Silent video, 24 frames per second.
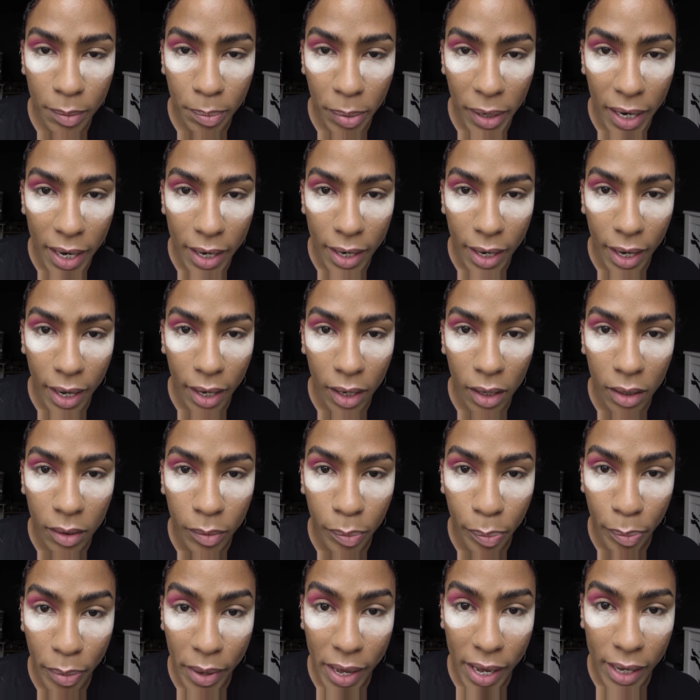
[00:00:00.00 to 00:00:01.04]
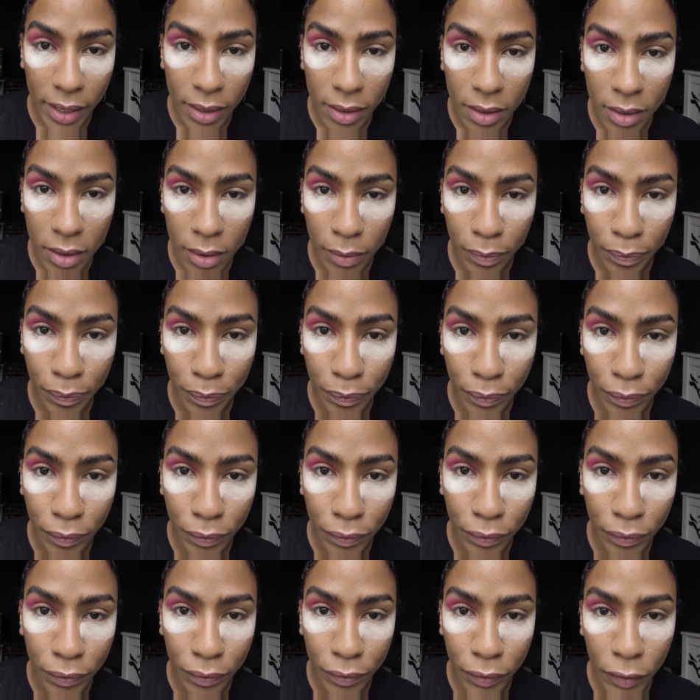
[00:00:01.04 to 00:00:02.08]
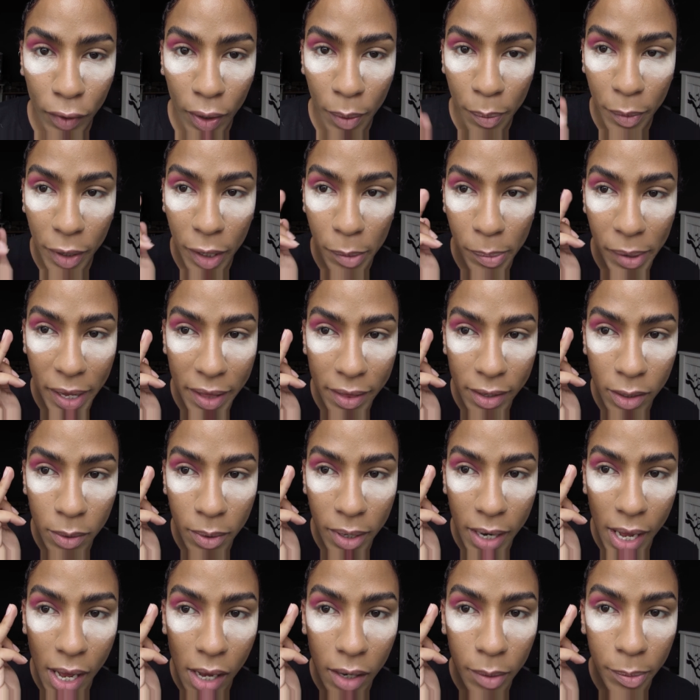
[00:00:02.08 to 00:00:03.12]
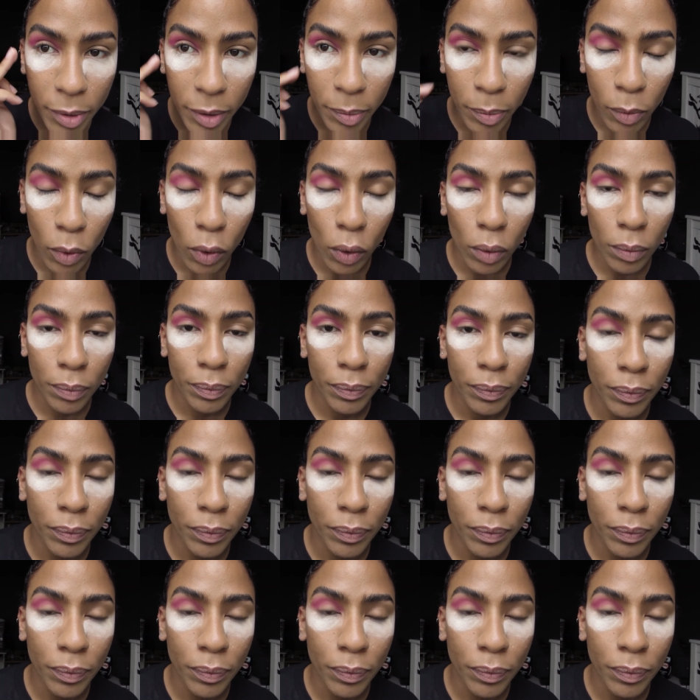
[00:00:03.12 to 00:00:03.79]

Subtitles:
at blending, but I'm gonna blend this one out a bit more.